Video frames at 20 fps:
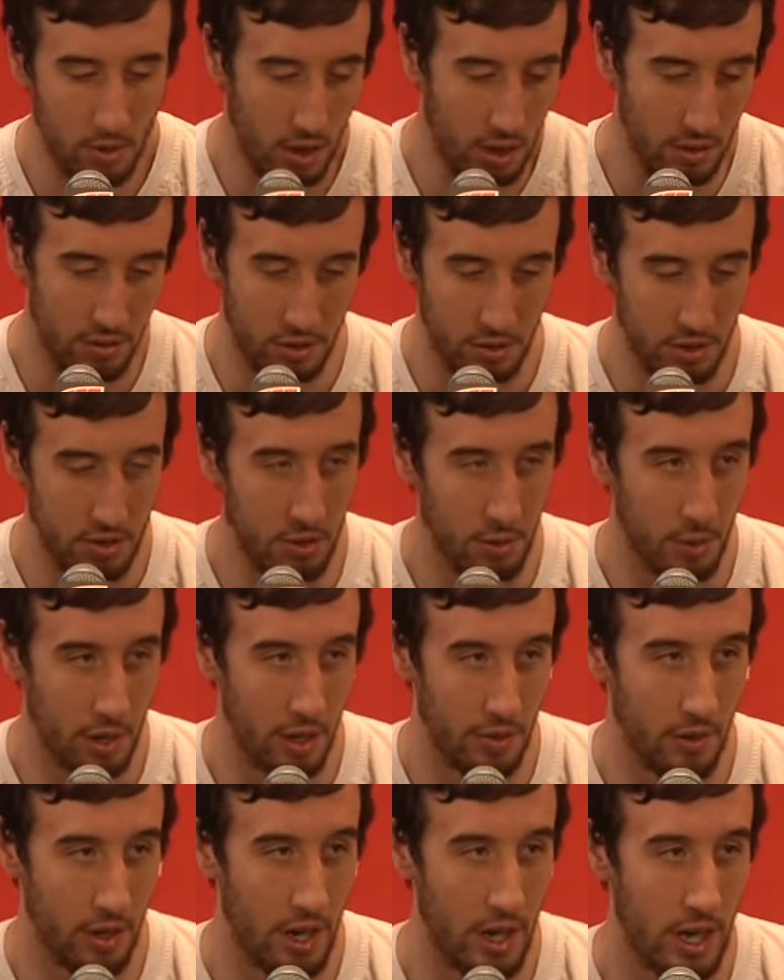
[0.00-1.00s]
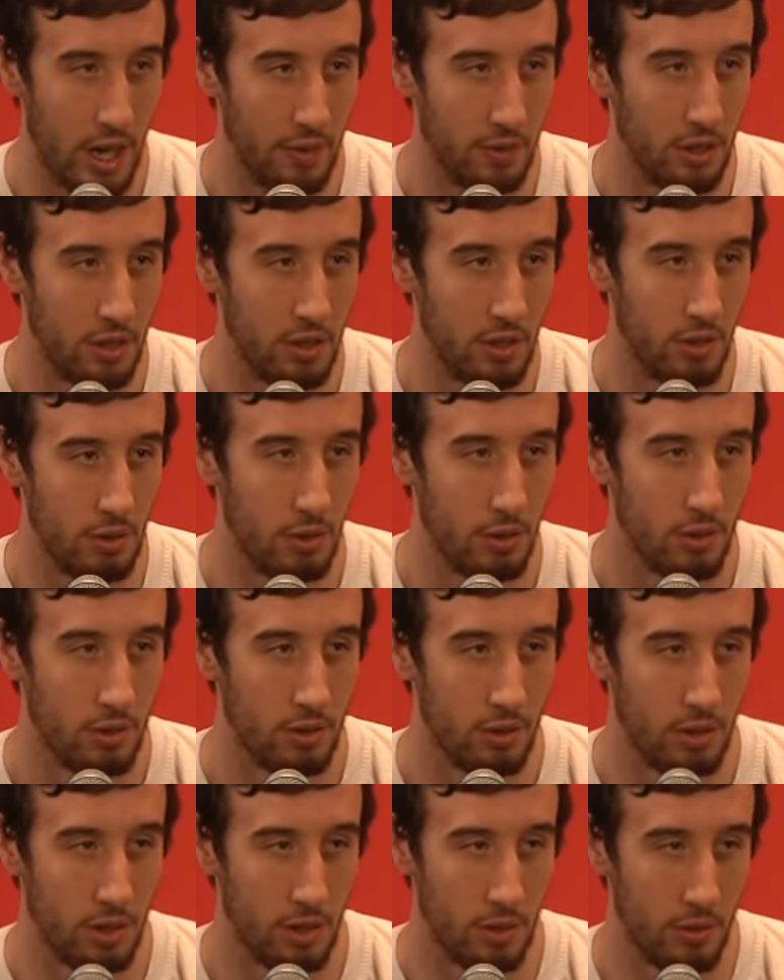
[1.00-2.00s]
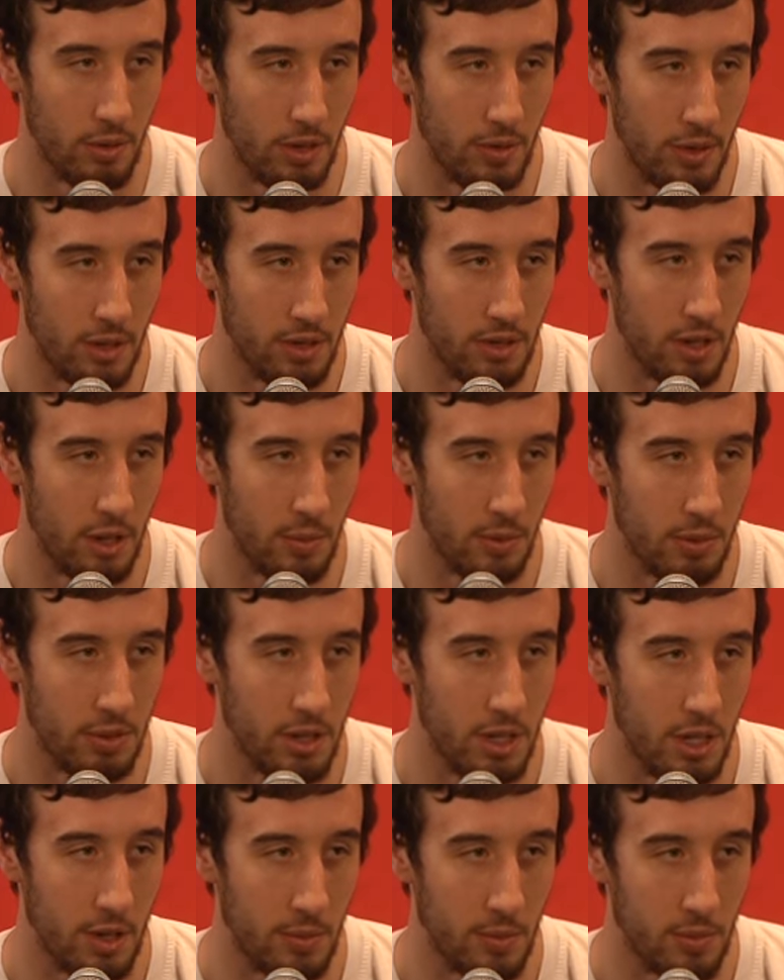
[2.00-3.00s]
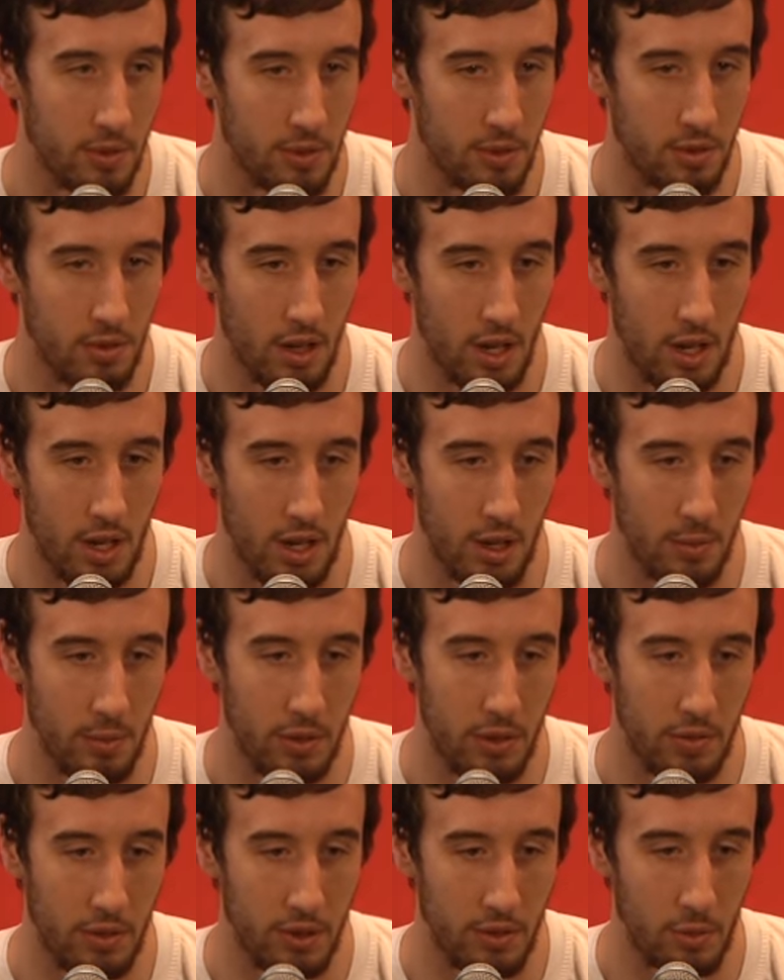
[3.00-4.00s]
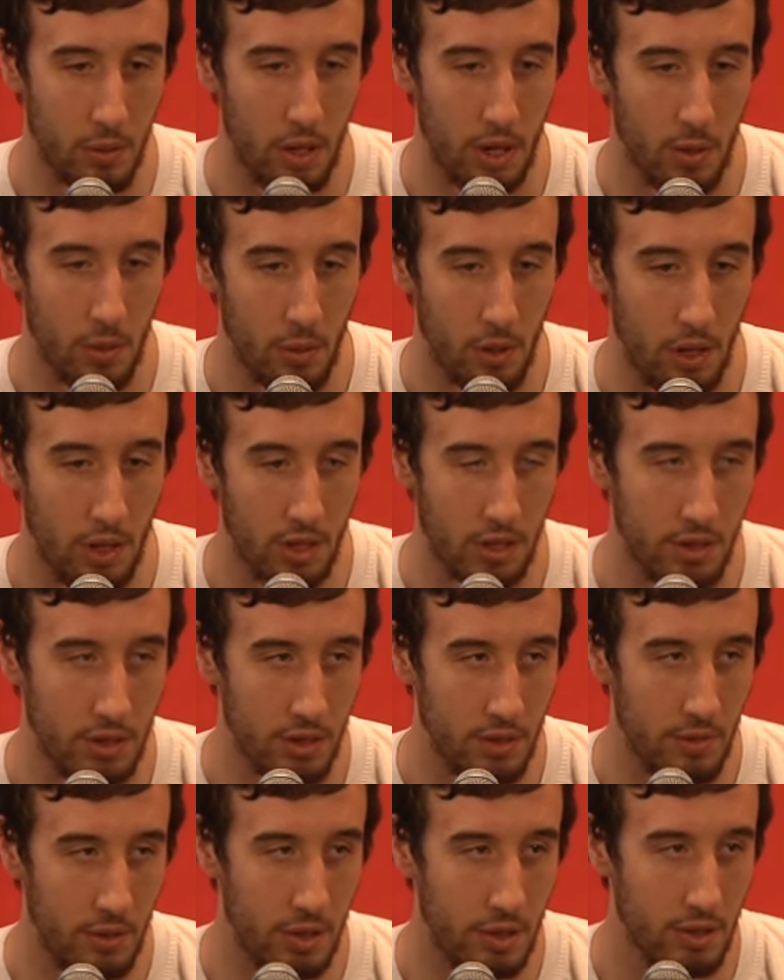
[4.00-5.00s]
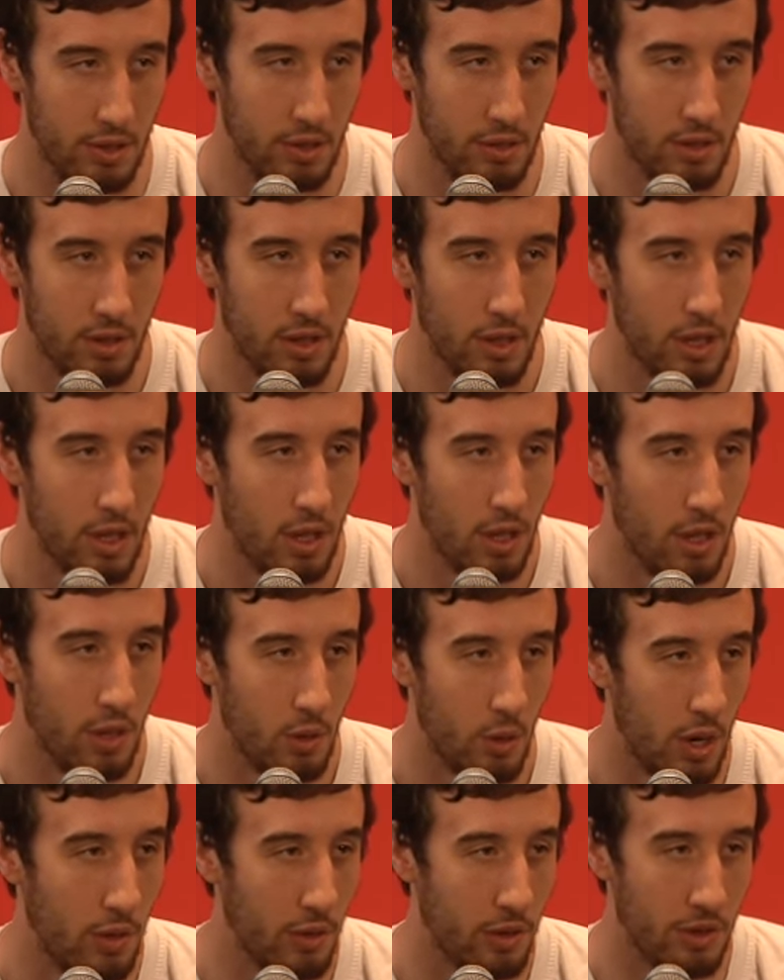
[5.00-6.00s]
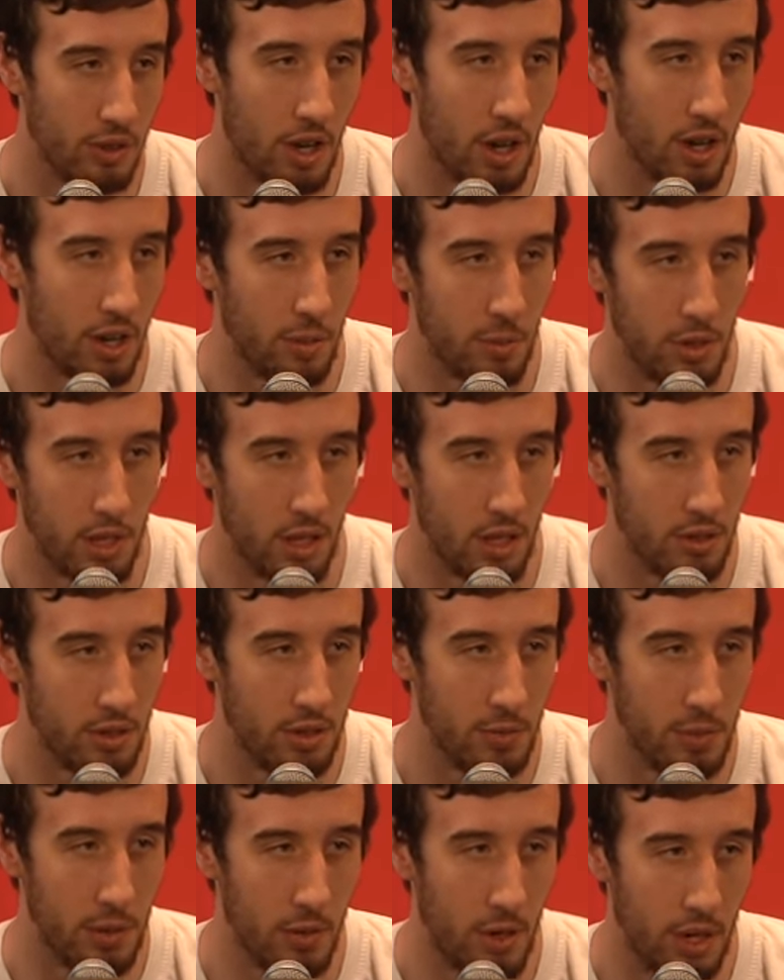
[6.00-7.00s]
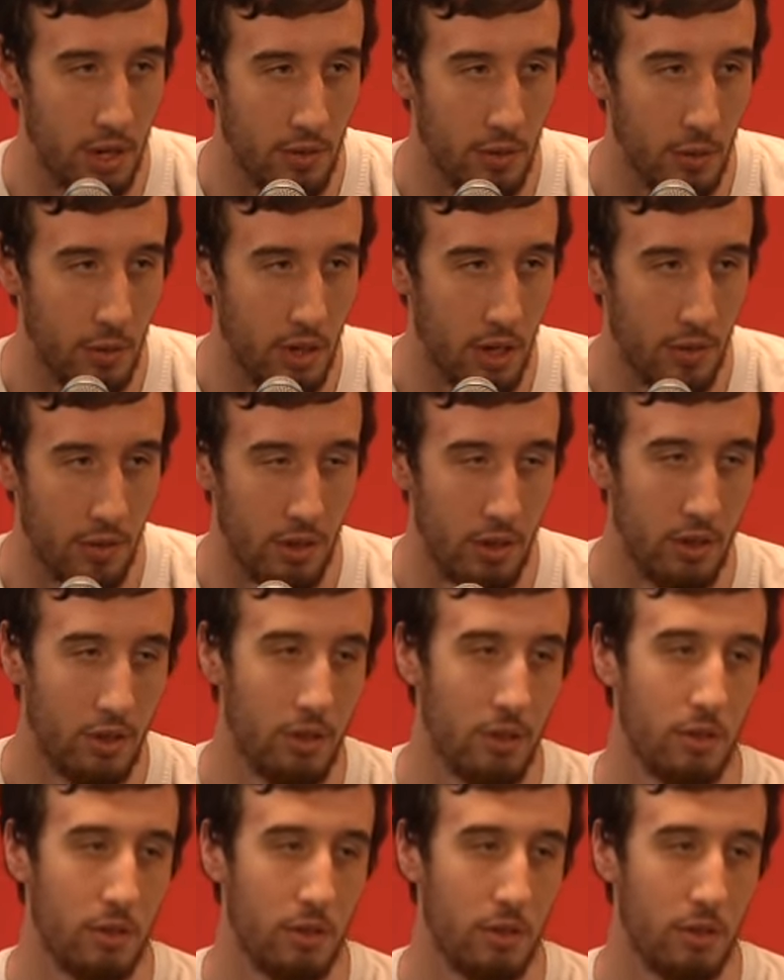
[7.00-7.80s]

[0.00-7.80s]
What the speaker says: I'll just do whatever I have to do. You know, if it's double teams, if it's one-on-ones, if it's whoever's guarding me, I'll just be ready for whatever.